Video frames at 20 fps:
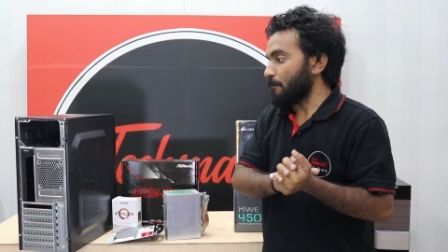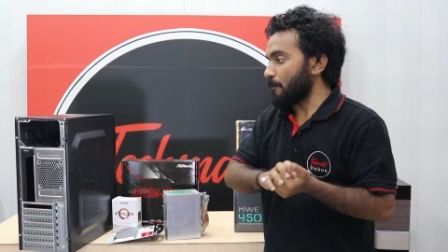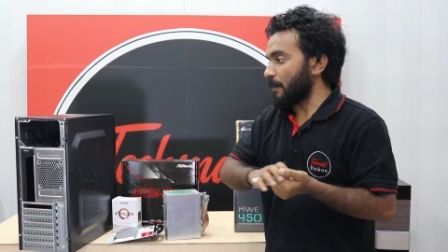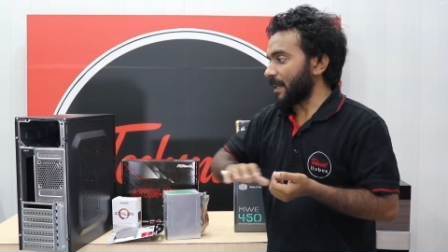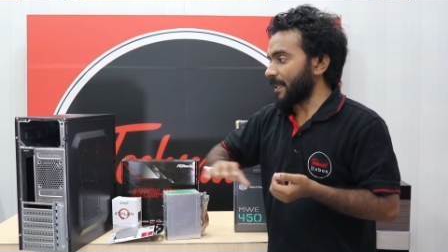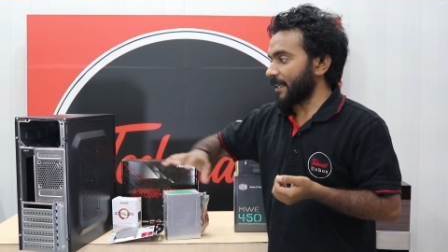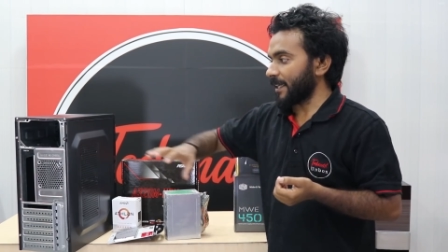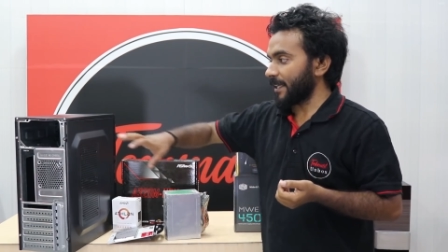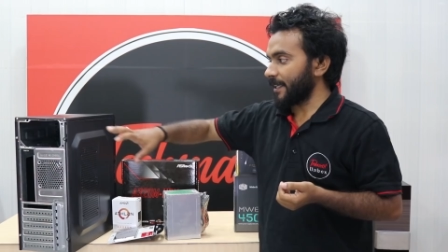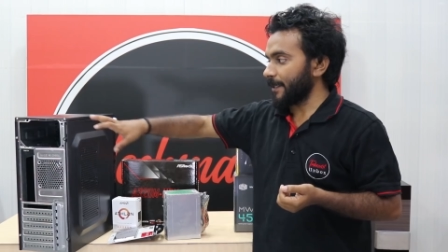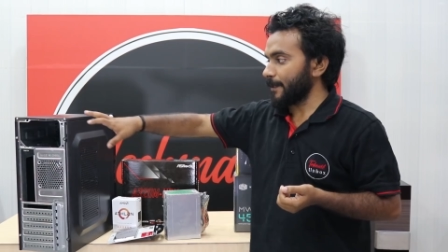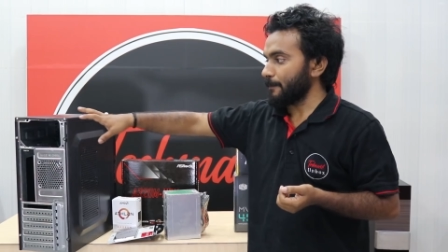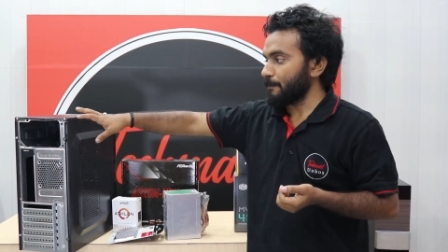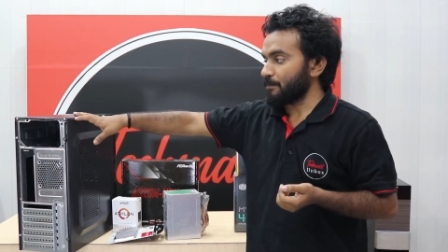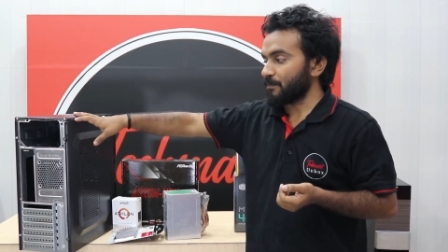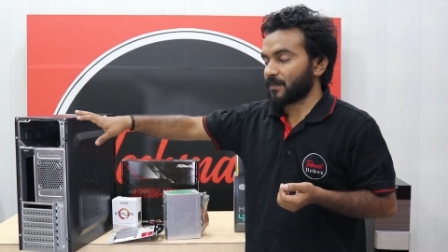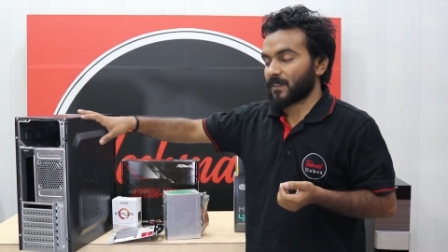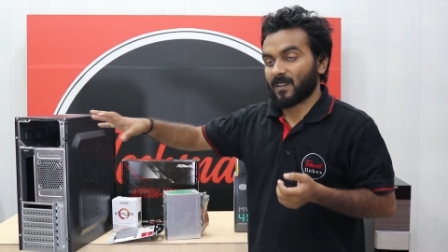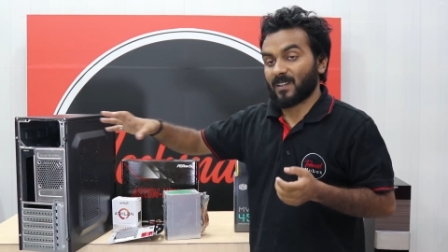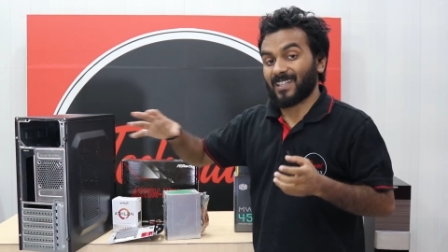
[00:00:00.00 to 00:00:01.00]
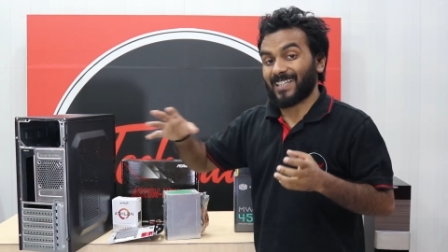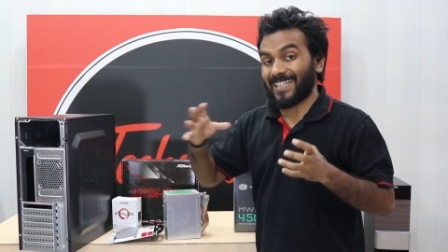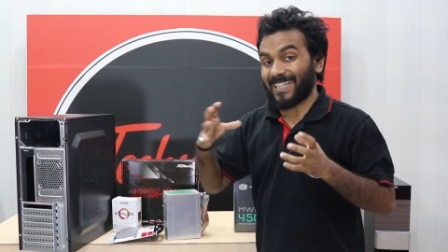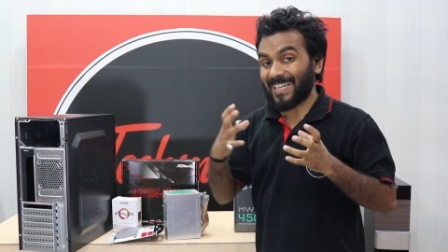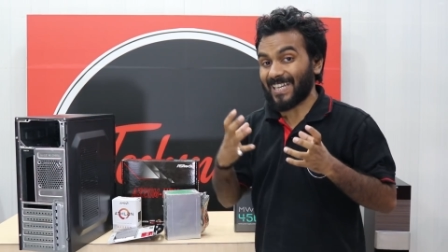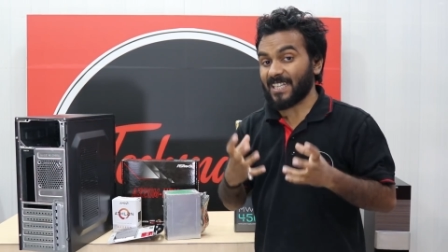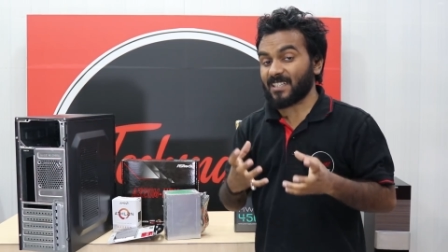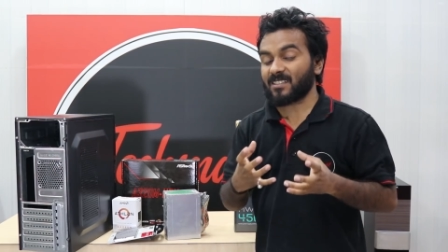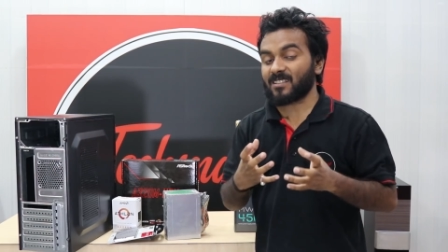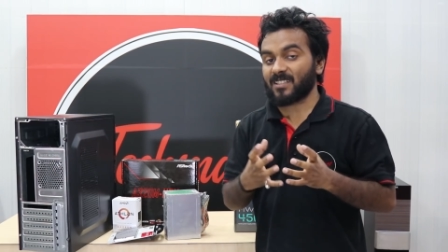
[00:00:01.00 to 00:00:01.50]
But again,
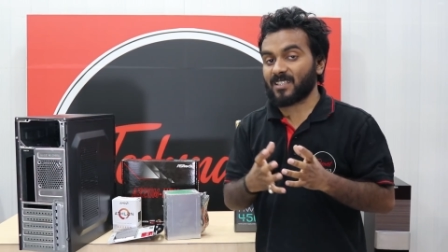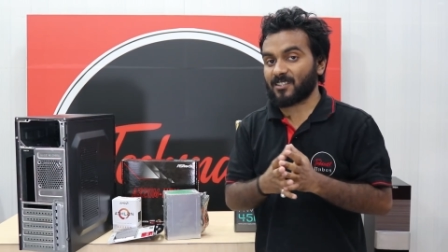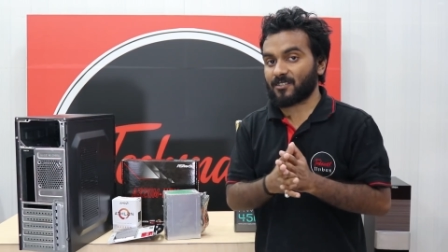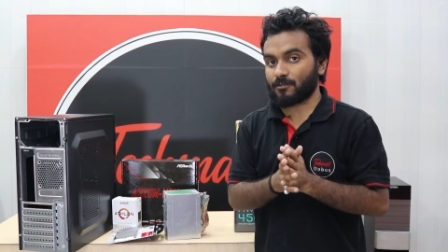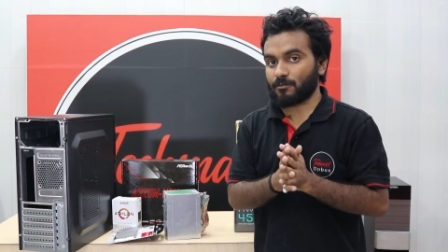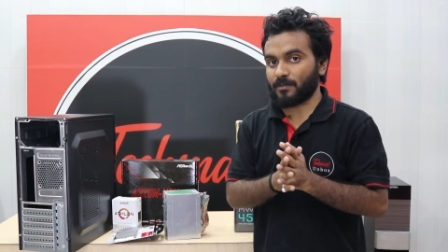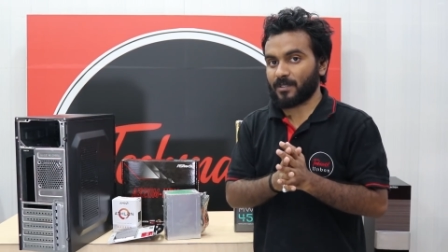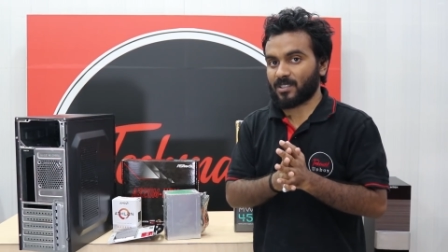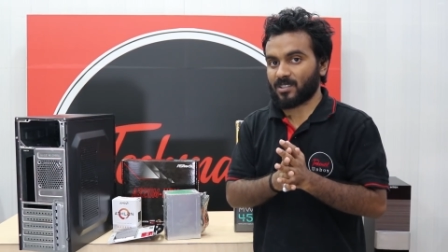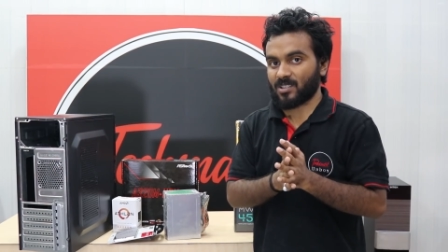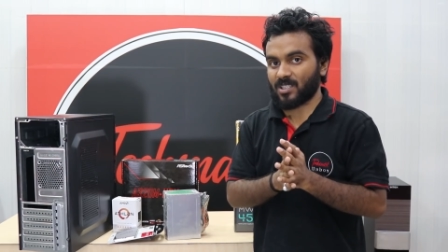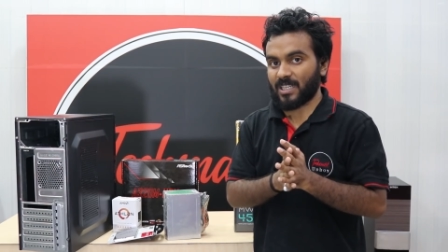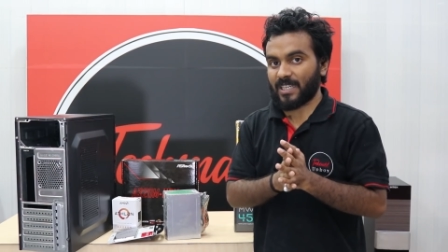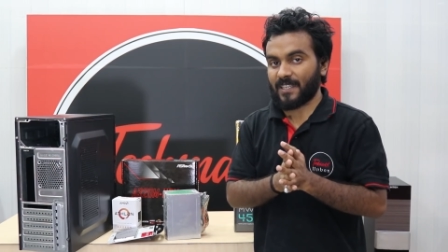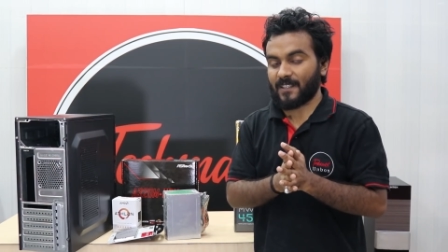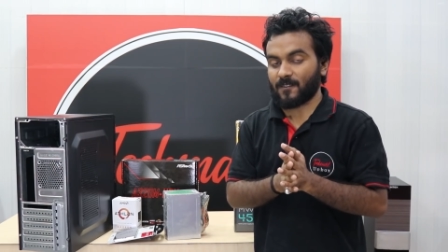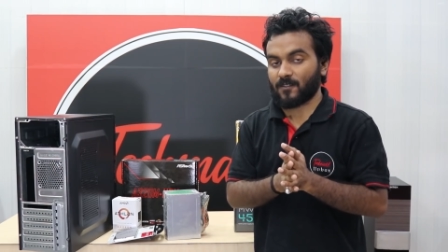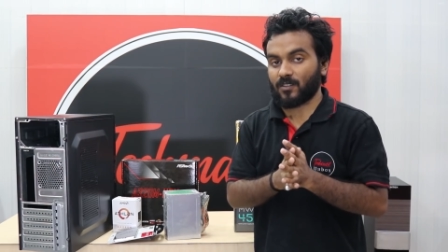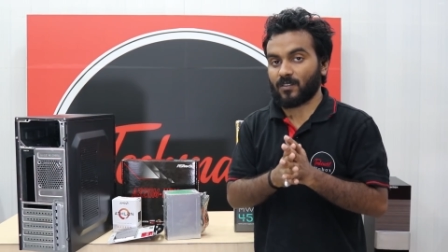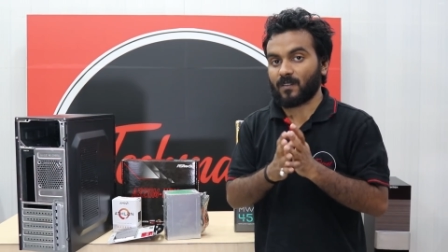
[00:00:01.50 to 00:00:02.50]
case needs to be changed.